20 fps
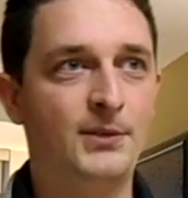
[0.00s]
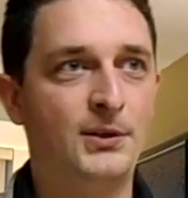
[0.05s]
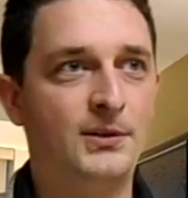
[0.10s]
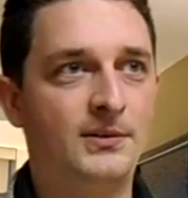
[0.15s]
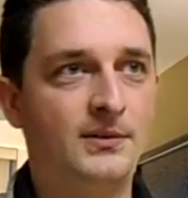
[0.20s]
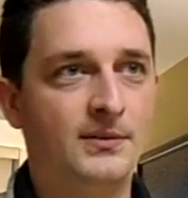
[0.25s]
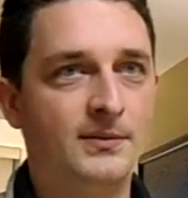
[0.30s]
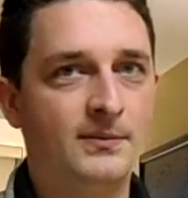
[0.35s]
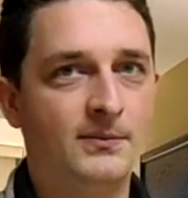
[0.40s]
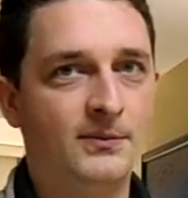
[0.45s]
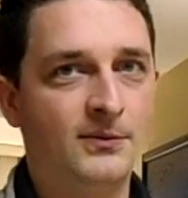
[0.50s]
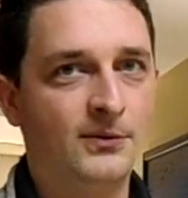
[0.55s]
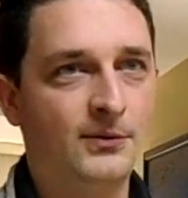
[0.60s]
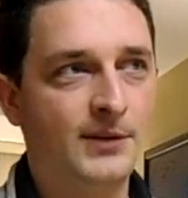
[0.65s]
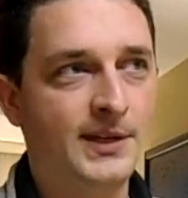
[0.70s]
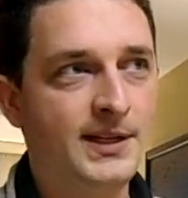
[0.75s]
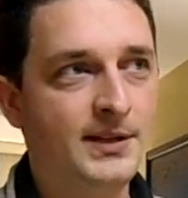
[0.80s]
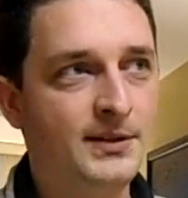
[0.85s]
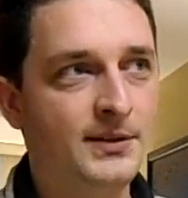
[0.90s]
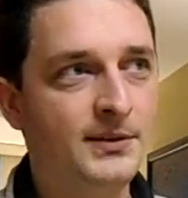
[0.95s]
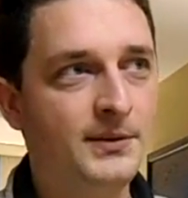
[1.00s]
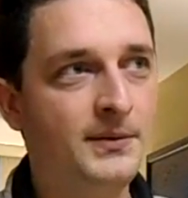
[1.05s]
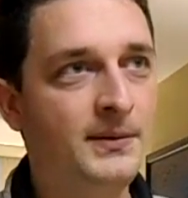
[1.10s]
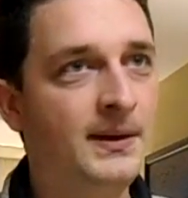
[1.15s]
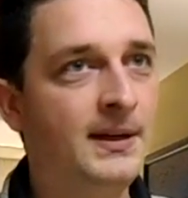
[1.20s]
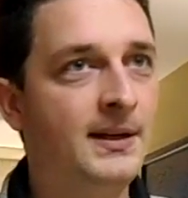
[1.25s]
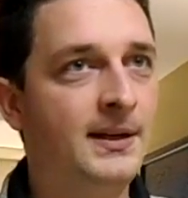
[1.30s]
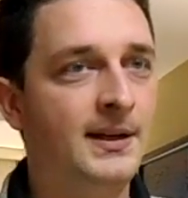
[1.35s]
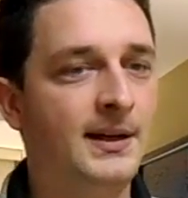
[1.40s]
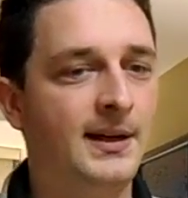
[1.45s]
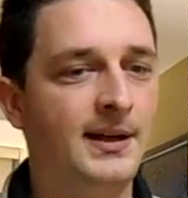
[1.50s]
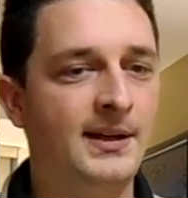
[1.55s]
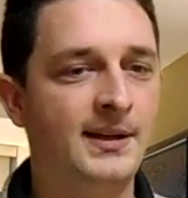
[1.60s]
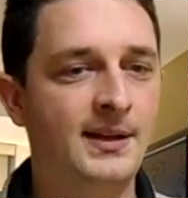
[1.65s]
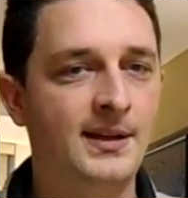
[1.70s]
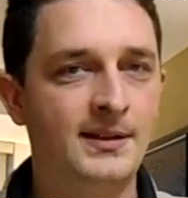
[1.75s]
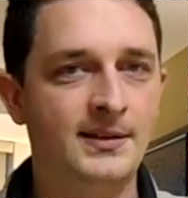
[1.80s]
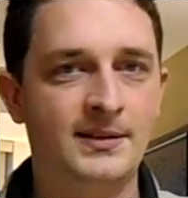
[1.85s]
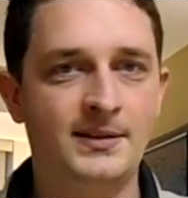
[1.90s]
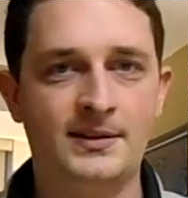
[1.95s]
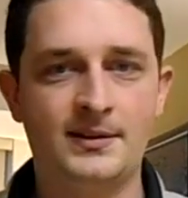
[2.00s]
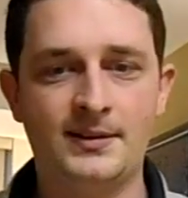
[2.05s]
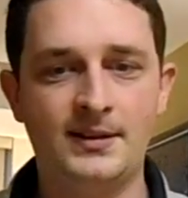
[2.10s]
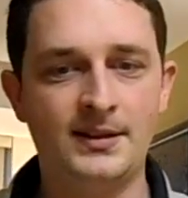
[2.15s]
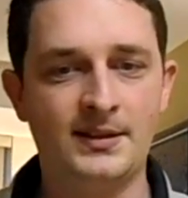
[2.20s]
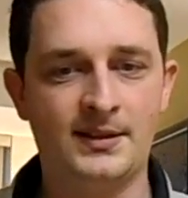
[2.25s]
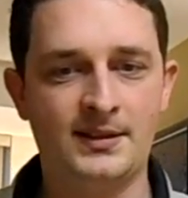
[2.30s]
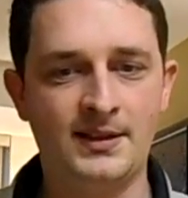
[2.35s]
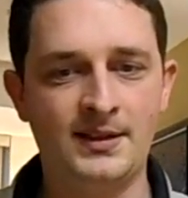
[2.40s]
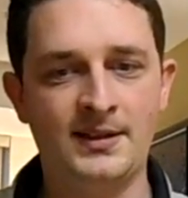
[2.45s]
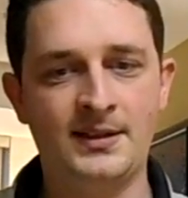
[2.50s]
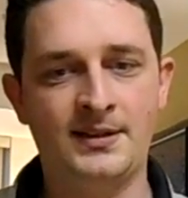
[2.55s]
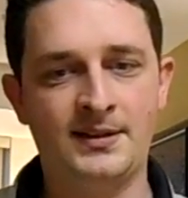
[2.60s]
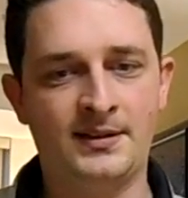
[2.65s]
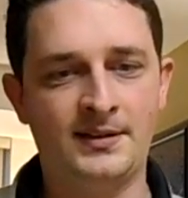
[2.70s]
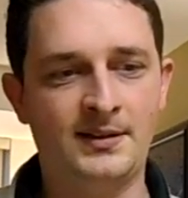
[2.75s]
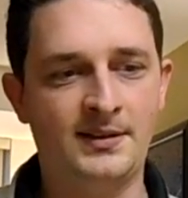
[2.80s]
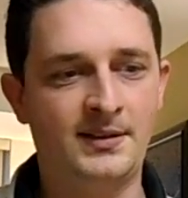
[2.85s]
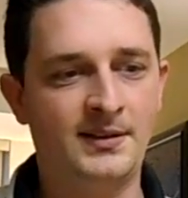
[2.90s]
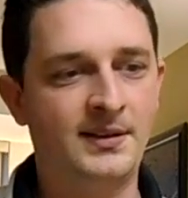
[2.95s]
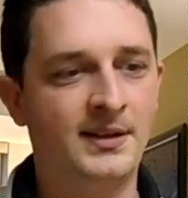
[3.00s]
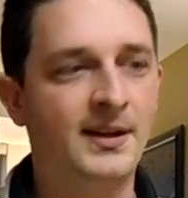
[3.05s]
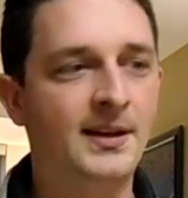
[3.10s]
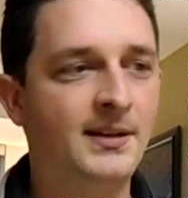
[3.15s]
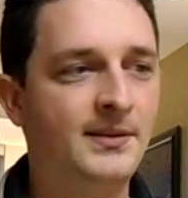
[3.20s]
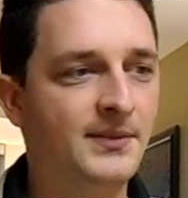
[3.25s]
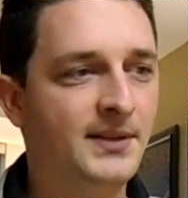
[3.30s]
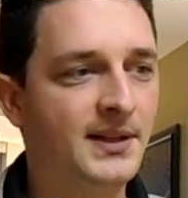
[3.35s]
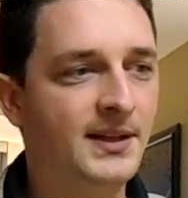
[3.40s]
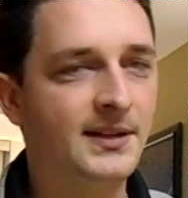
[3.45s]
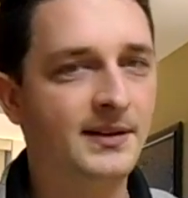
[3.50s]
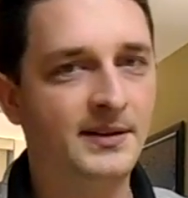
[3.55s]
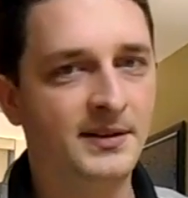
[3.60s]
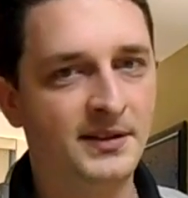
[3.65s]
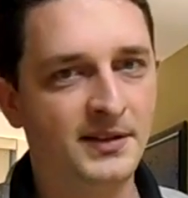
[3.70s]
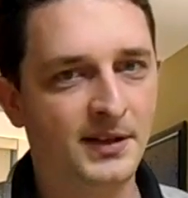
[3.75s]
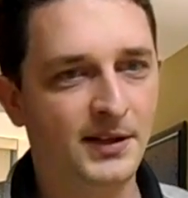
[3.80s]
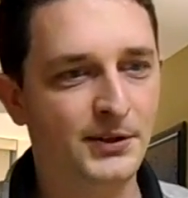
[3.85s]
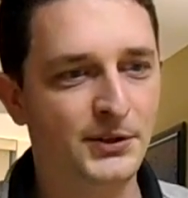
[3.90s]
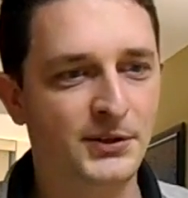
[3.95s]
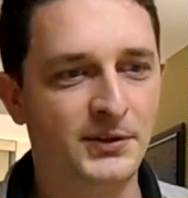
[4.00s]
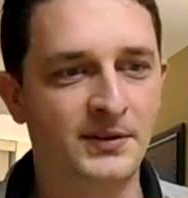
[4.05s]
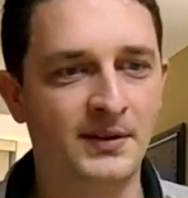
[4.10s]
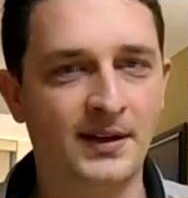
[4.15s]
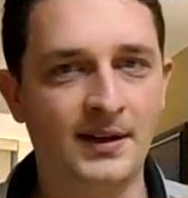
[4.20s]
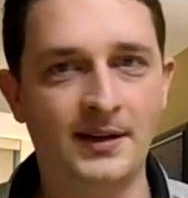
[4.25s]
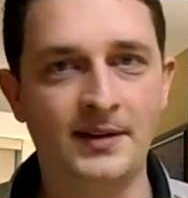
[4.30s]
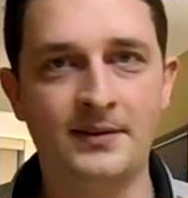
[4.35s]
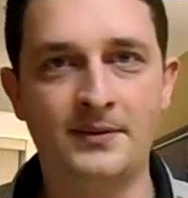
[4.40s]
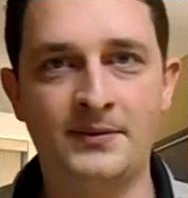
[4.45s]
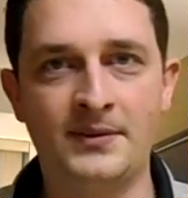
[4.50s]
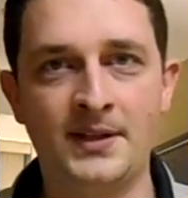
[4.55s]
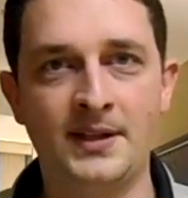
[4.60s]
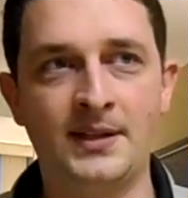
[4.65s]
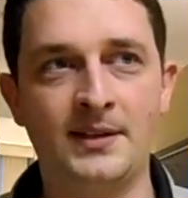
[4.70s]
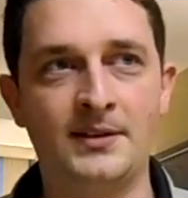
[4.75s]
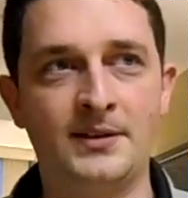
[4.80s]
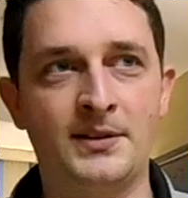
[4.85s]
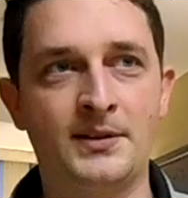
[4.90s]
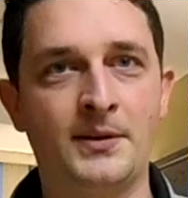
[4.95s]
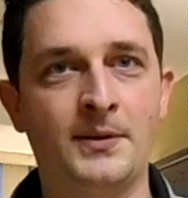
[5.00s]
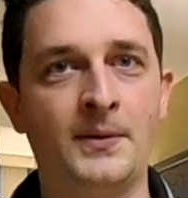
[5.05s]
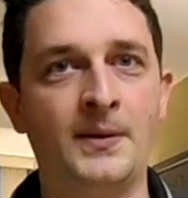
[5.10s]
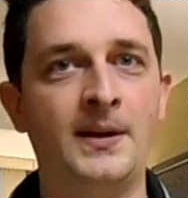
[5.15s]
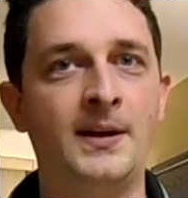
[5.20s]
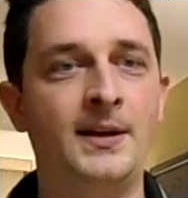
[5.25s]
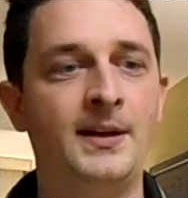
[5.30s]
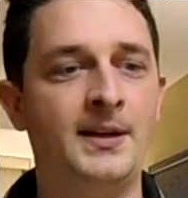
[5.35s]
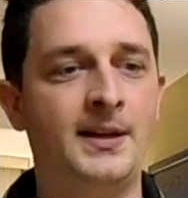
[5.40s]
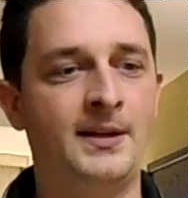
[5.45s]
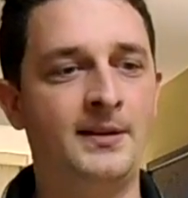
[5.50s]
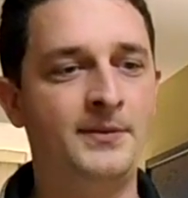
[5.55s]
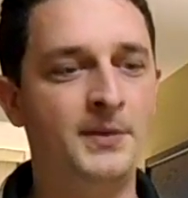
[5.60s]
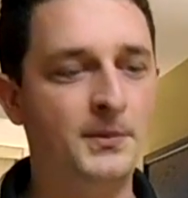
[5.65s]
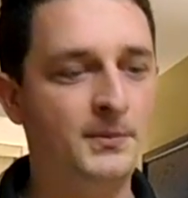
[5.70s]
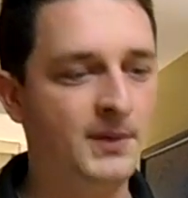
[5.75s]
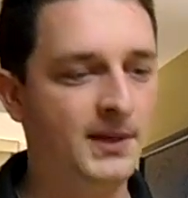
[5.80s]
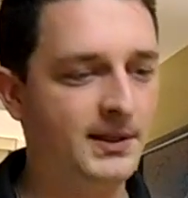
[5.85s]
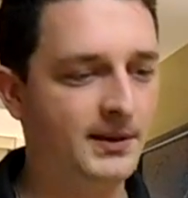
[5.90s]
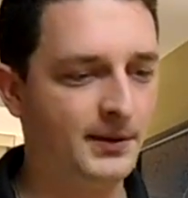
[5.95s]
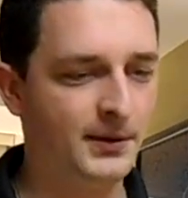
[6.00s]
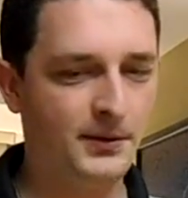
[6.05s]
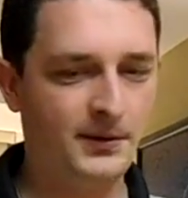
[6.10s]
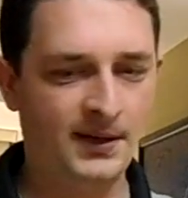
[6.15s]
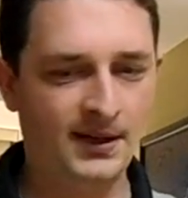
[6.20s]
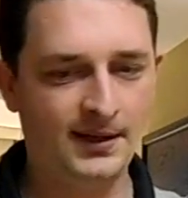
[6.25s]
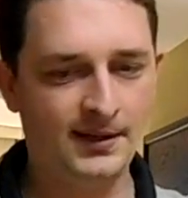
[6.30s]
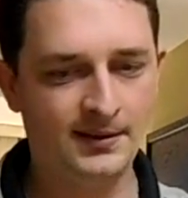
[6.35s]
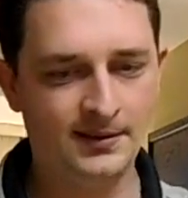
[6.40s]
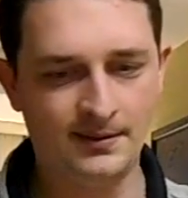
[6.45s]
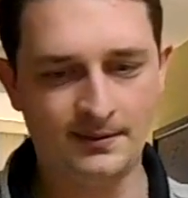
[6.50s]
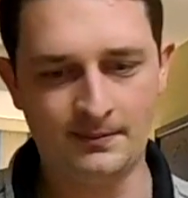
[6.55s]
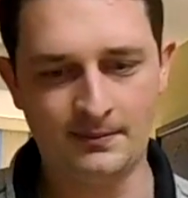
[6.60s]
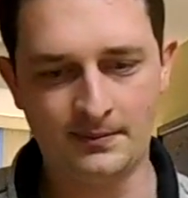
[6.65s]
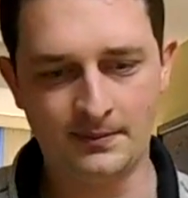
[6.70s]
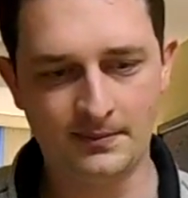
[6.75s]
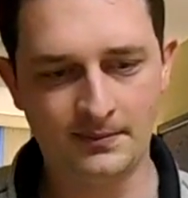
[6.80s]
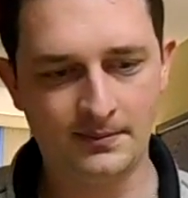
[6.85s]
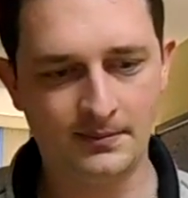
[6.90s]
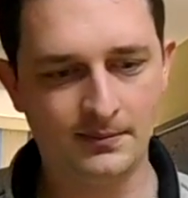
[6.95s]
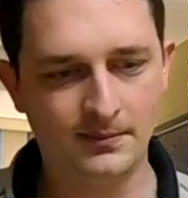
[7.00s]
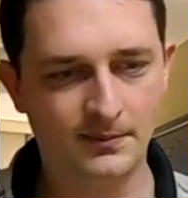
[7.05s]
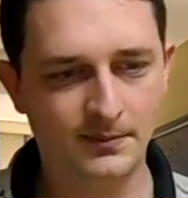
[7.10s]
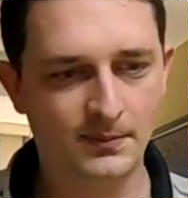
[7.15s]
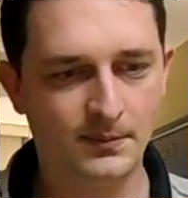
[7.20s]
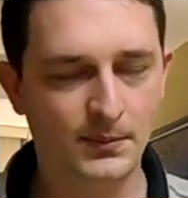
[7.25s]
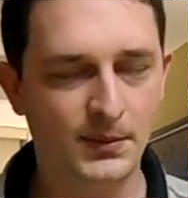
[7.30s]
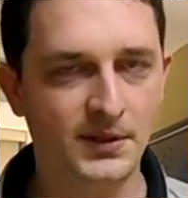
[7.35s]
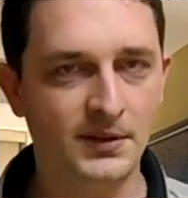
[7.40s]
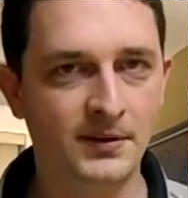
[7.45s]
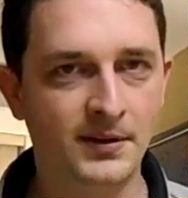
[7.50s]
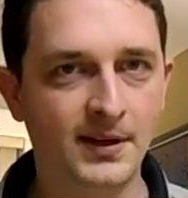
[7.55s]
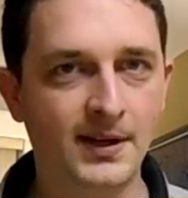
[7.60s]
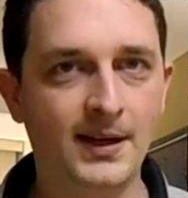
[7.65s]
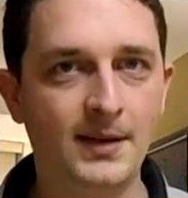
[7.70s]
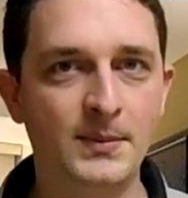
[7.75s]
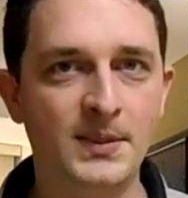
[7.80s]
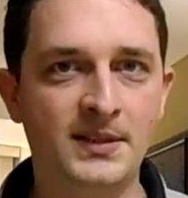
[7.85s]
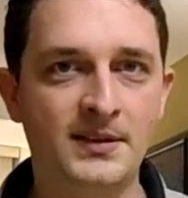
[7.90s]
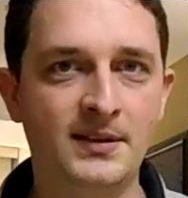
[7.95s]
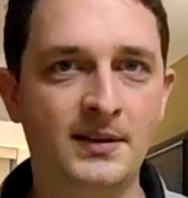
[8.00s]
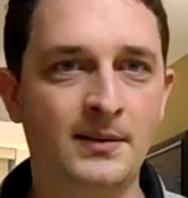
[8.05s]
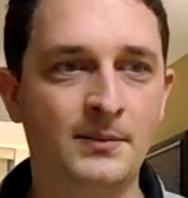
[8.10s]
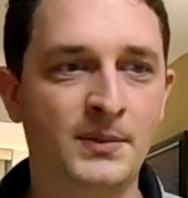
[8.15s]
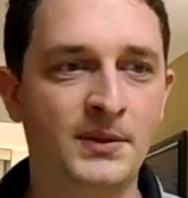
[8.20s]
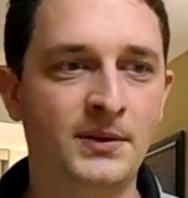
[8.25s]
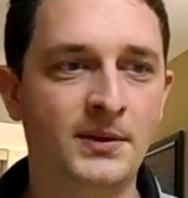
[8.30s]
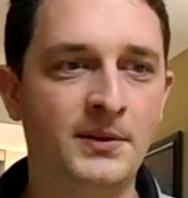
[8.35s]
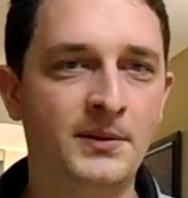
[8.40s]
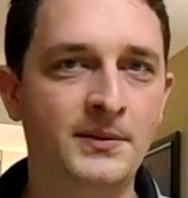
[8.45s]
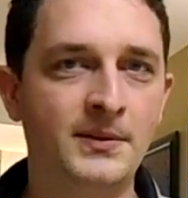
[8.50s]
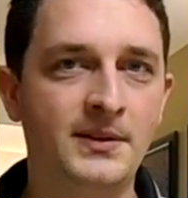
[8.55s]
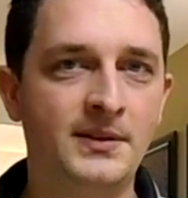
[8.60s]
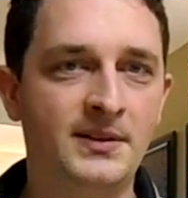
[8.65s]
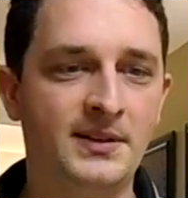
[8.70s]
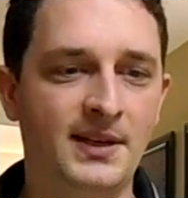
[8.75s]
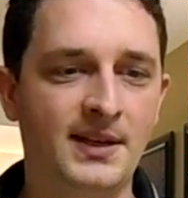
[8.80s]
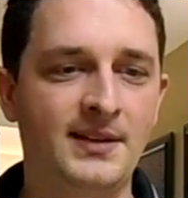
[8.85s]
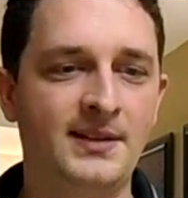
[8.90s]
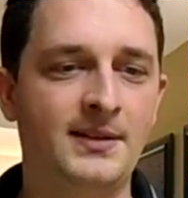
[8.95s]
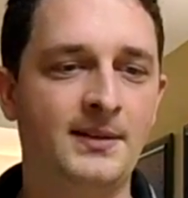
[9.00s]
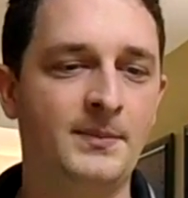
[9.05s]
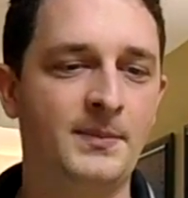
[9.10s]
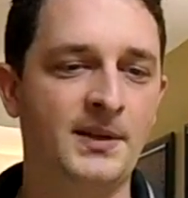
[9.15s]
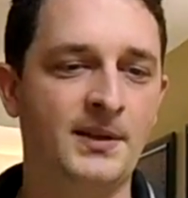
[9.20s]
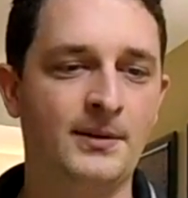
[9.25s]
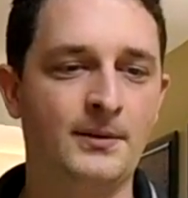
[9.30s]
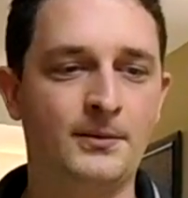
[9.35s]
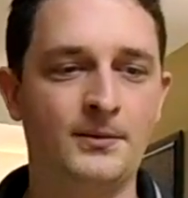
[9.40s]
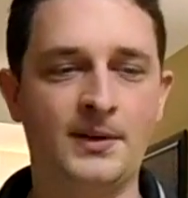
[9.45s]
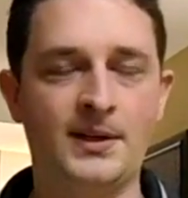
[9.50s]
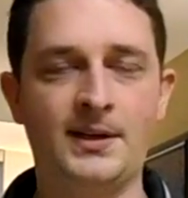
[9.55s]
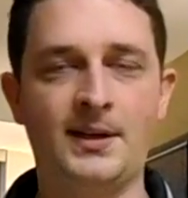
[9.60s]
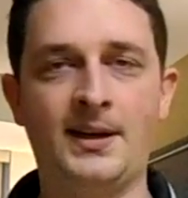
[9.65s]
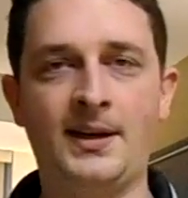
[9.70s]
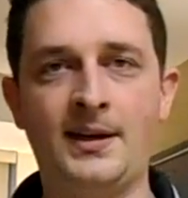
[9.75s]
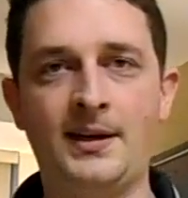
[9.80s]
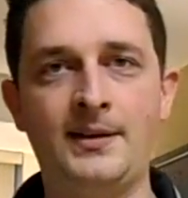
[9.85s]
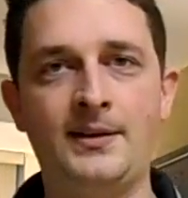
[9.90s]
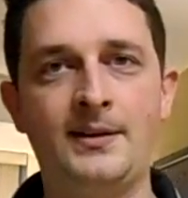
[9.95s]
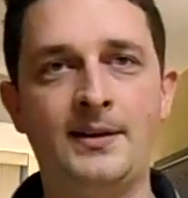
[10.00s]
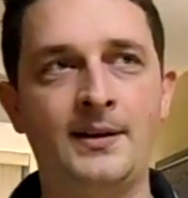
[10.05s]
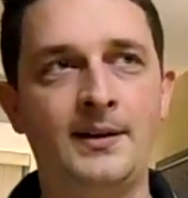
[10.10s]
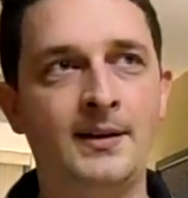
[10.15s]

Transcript: you're free to. And as this is kind of like a discussion kind of thing. And so if you want to go ahead and put your comments down below and say something, go right ahead.